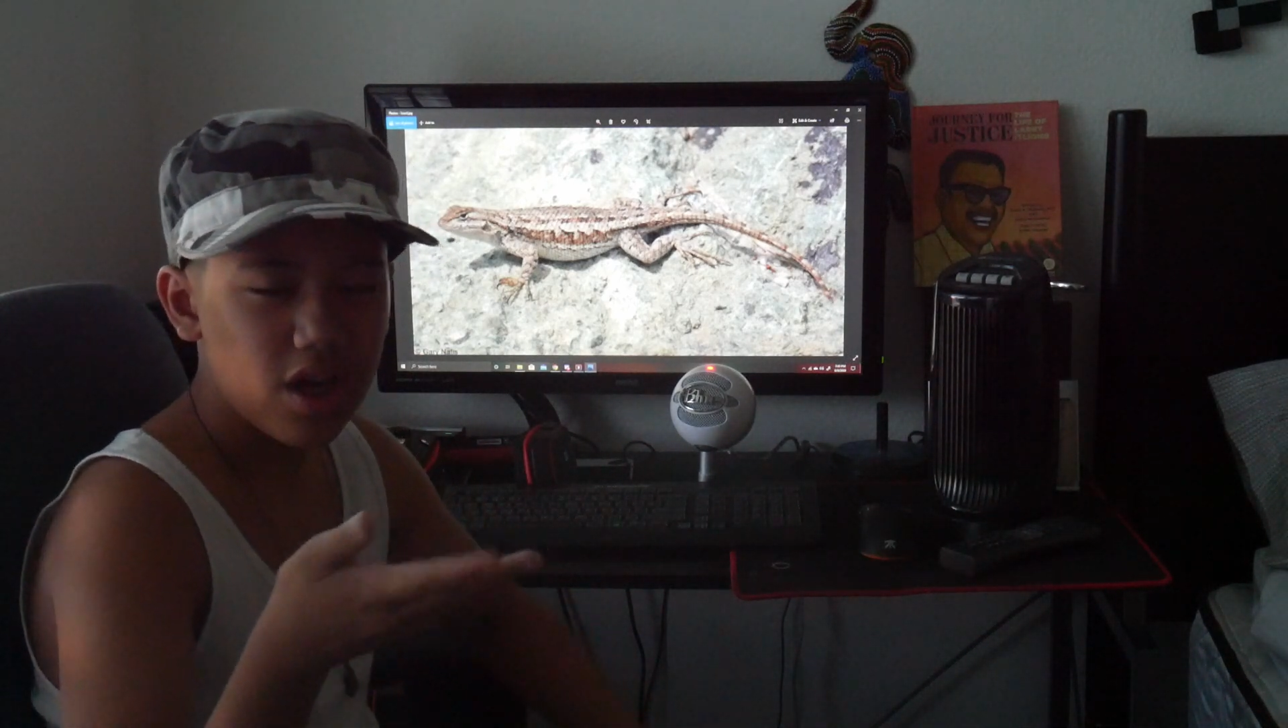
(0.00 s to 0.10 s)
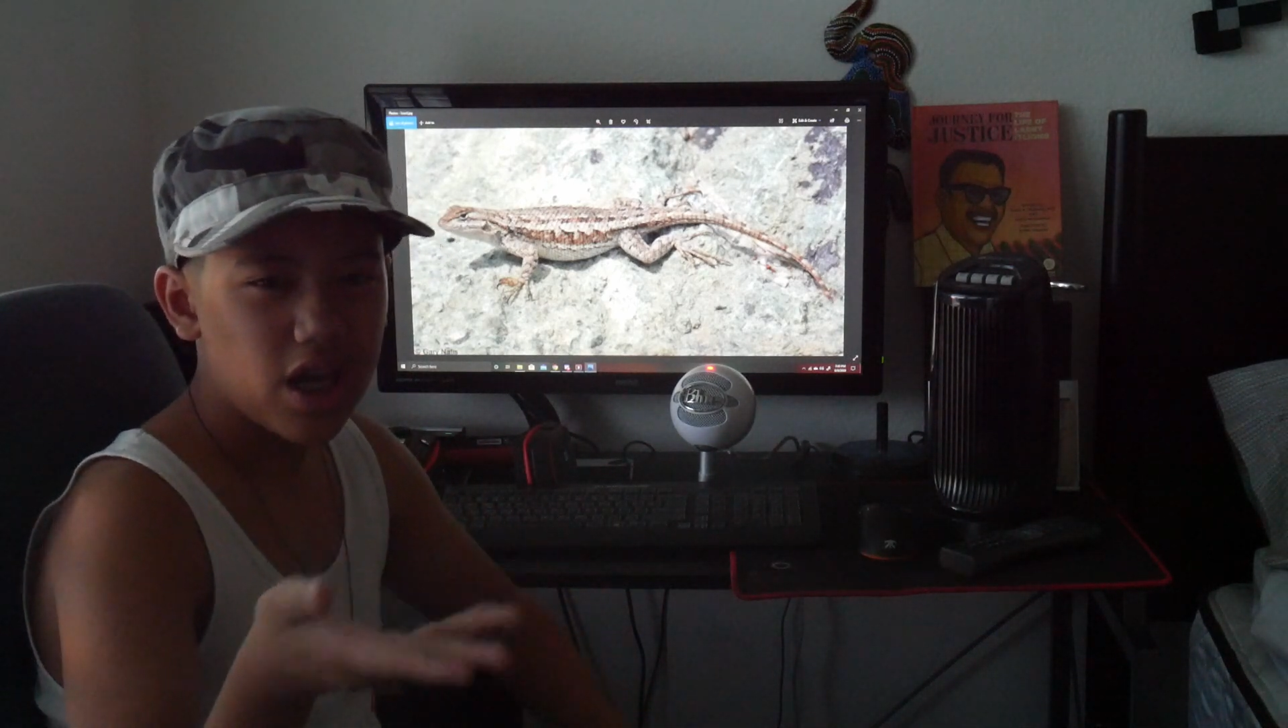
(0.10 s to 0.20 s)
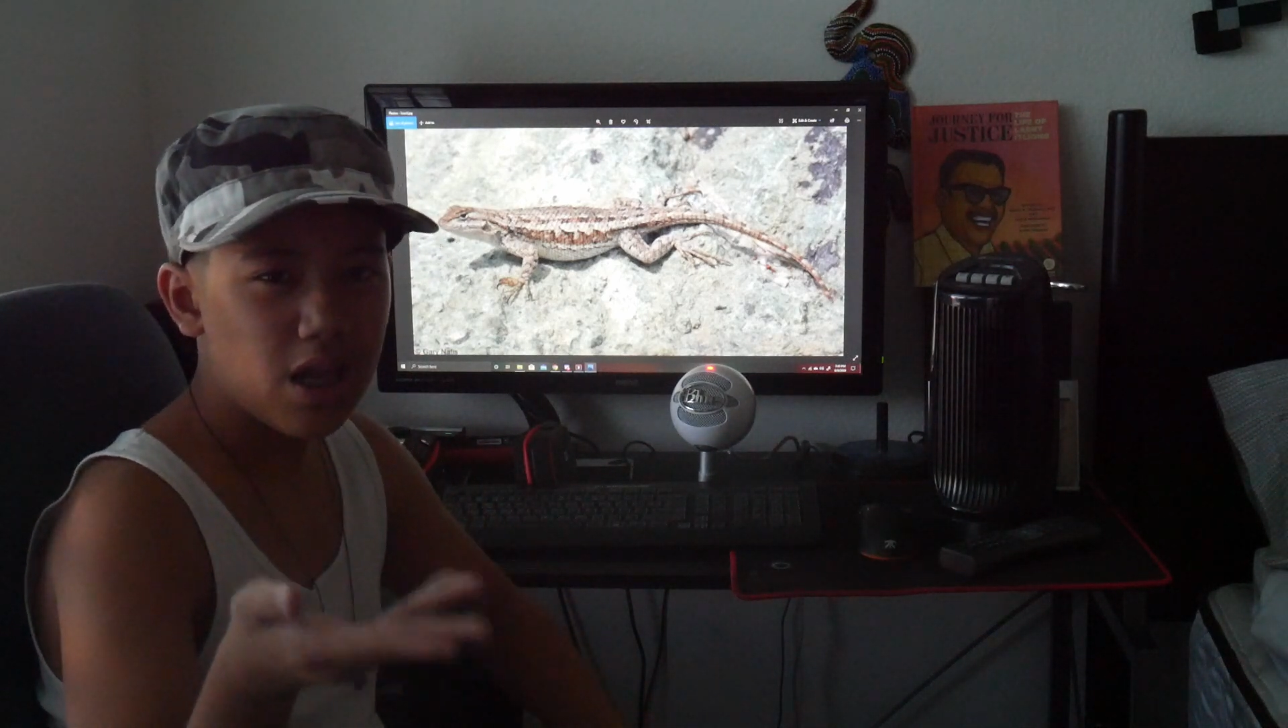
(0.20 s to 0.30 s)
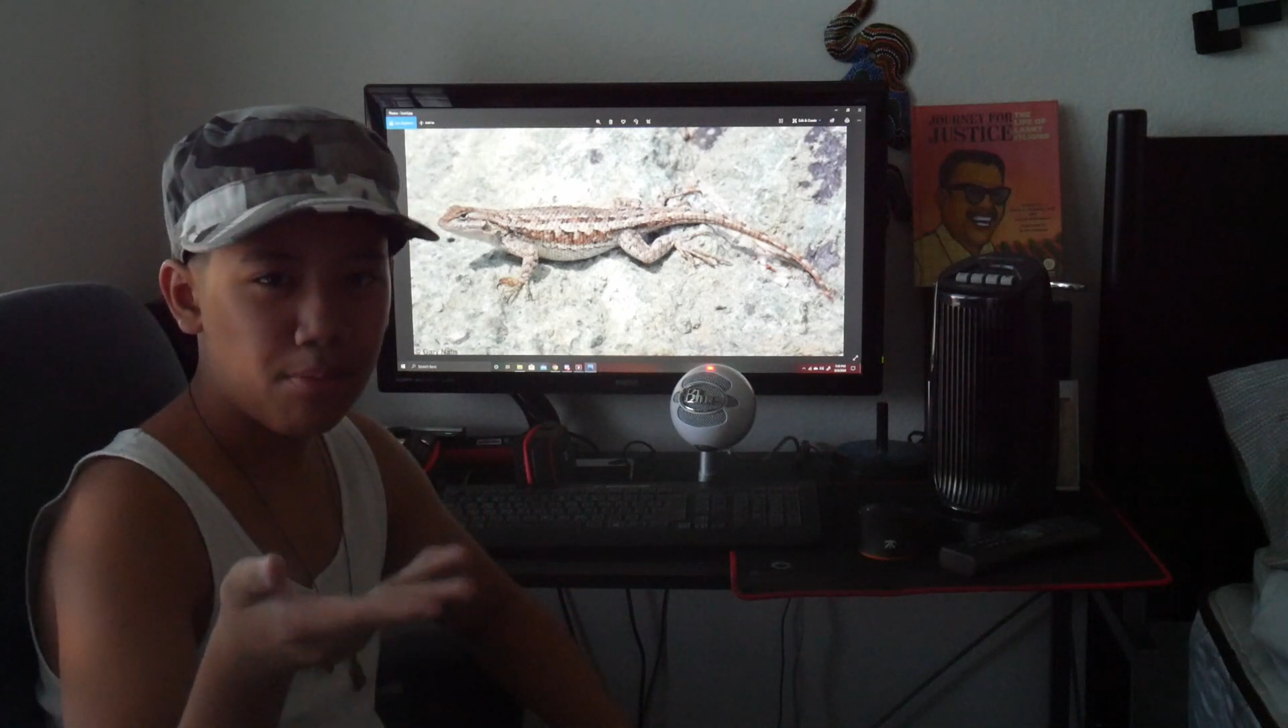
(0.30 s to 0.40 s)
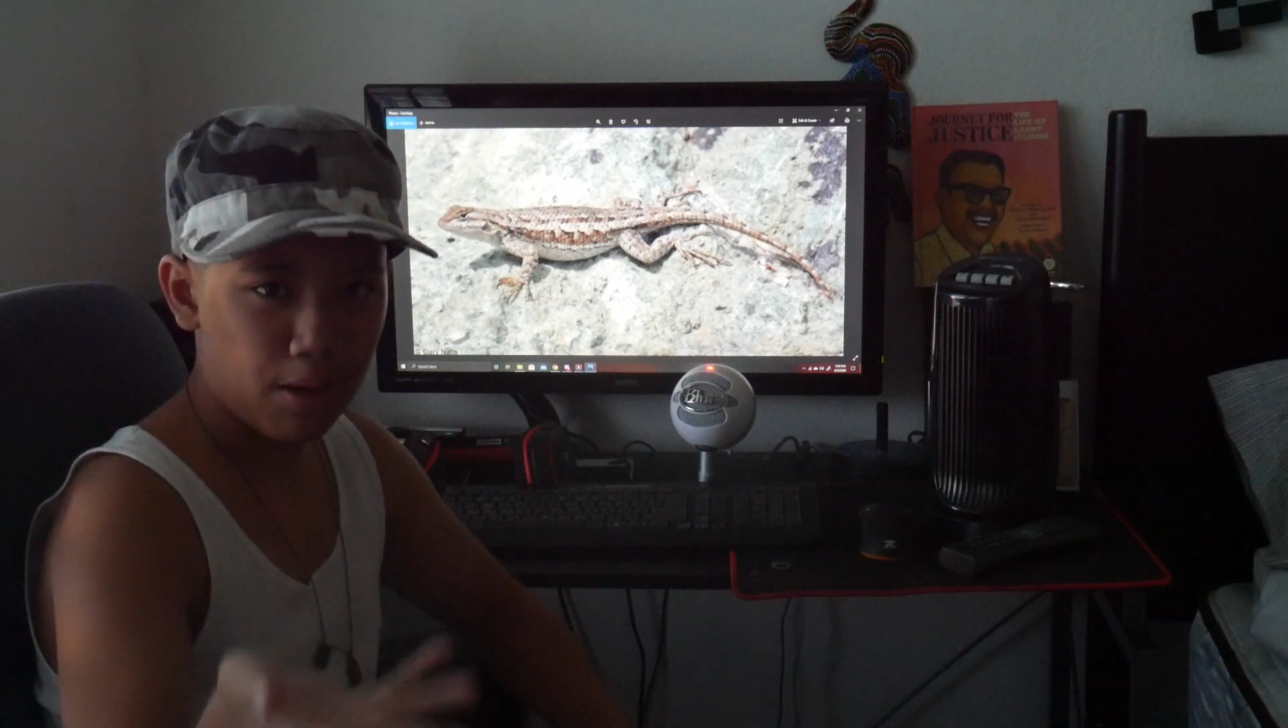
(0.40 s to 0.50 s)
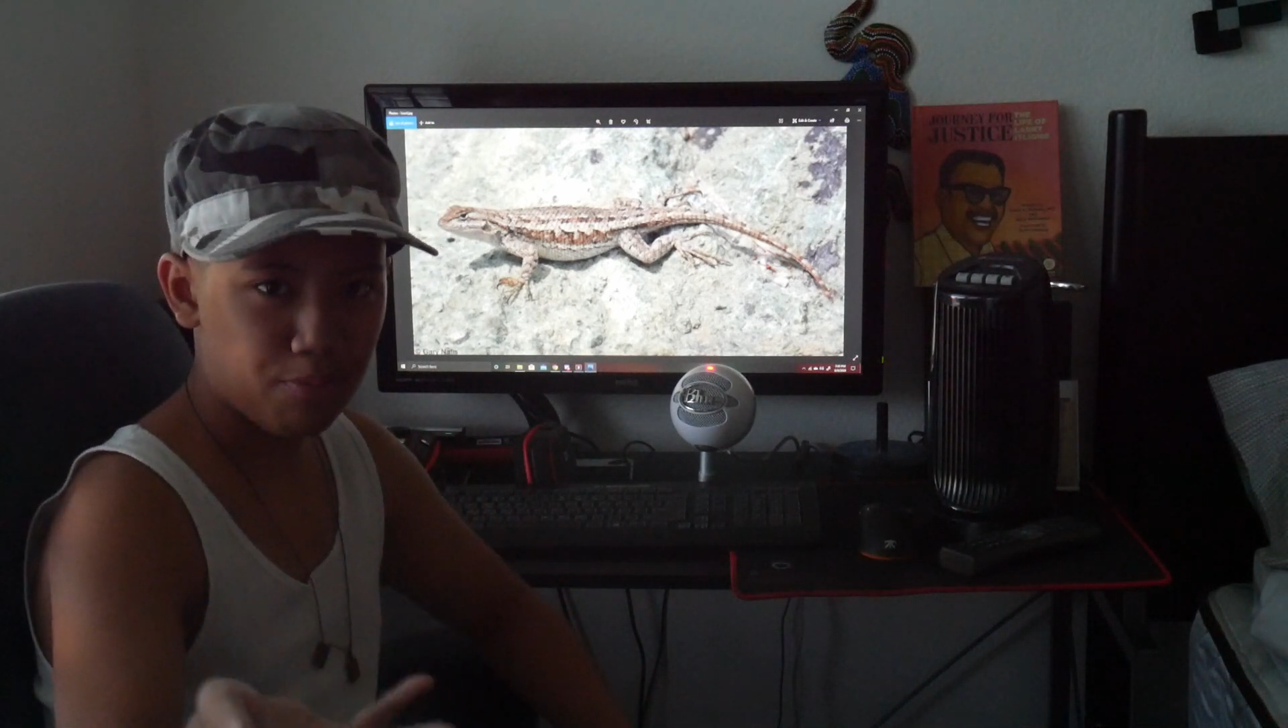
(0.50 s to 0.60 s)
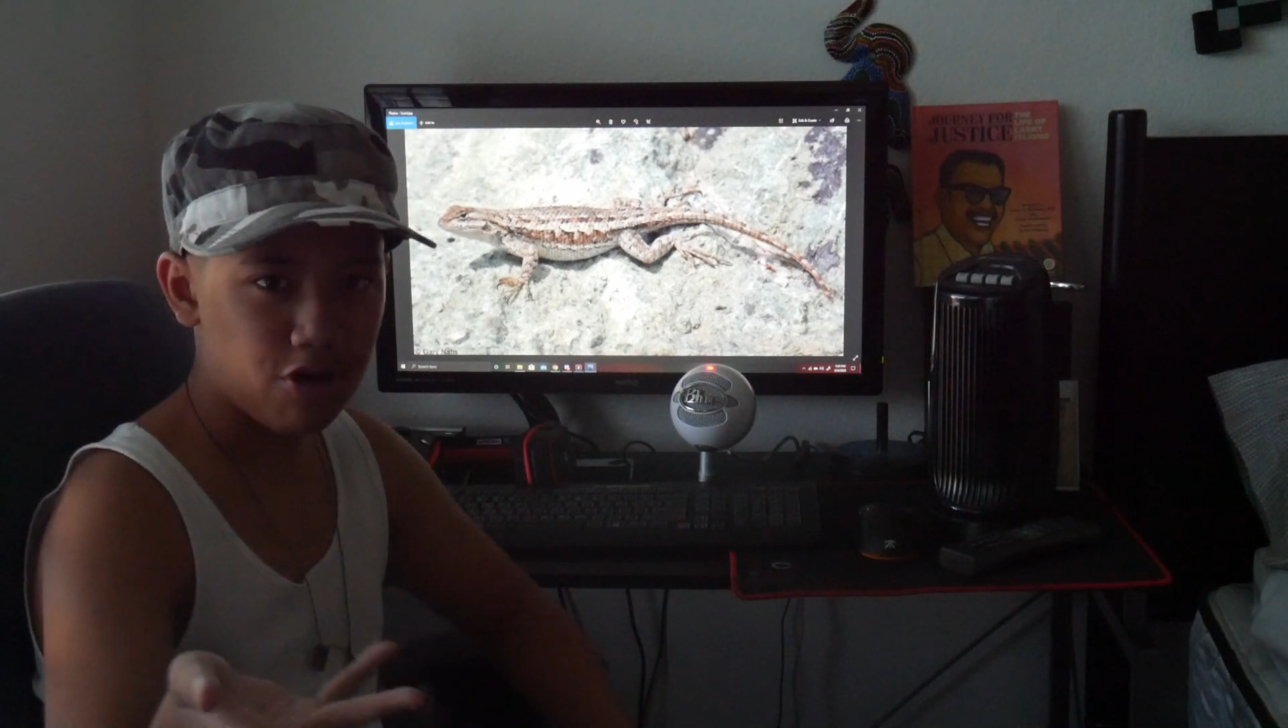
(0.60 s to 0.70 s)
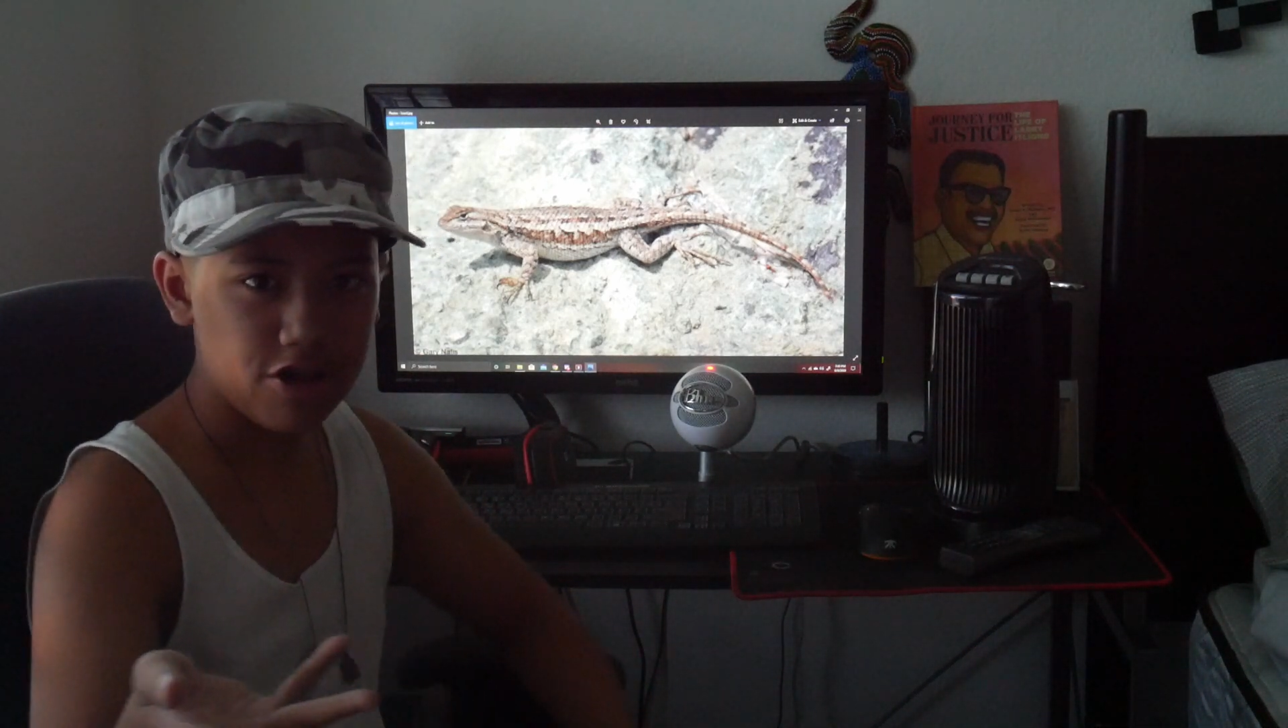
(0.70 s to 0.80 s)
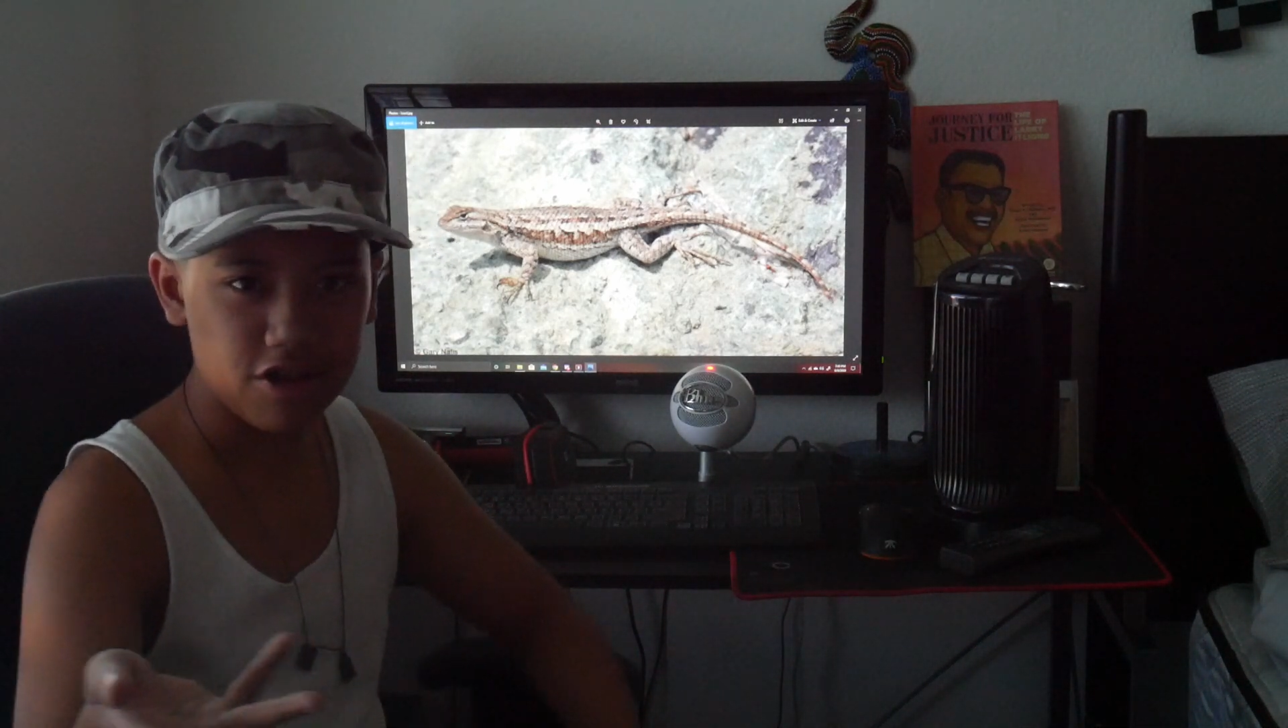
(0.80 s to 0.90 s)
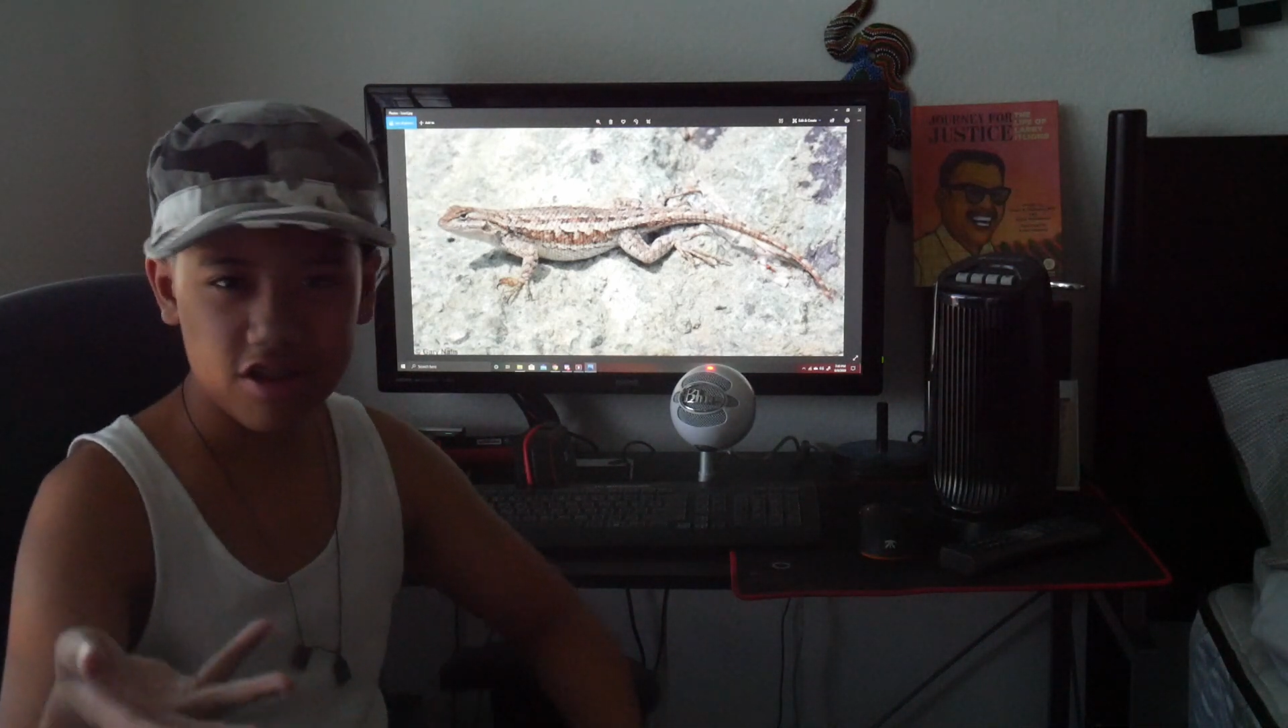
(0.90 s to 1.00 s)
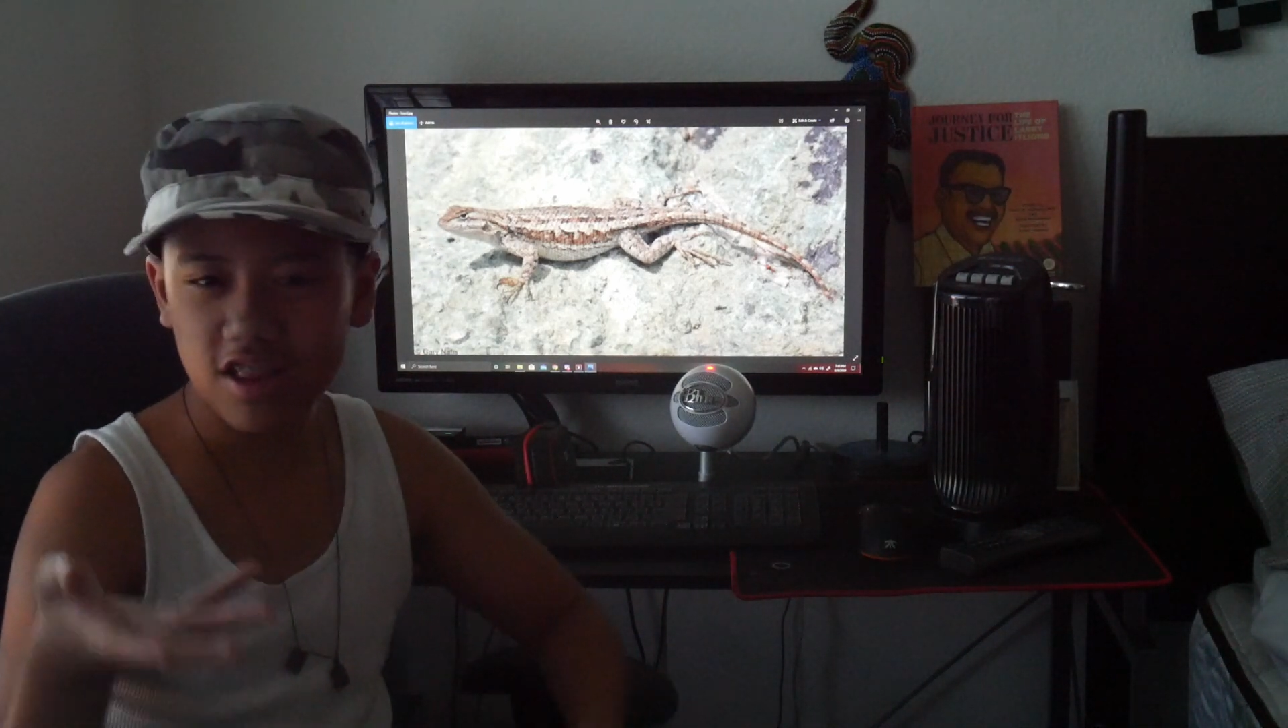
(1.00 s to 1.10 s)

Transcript: in my presence.